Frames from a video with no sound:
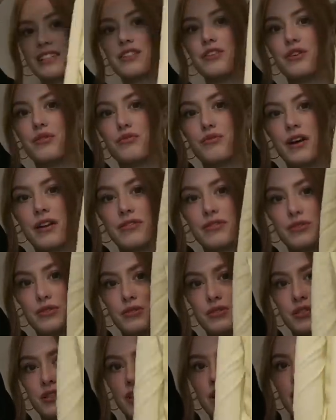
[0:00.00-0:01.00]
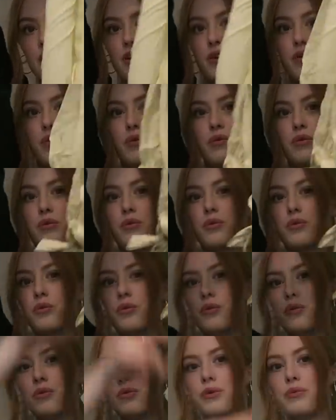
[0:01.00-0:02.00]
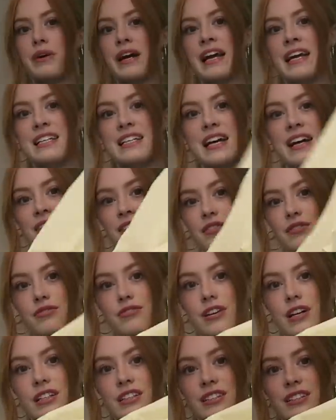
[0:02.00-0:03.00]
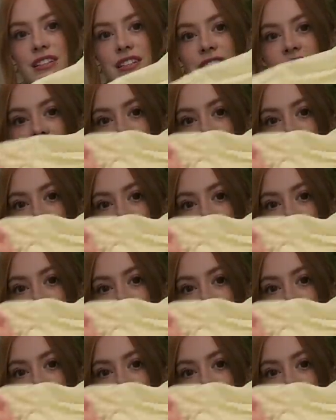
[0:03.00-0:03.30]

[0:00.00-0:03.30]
It's got ruffles all the way down the front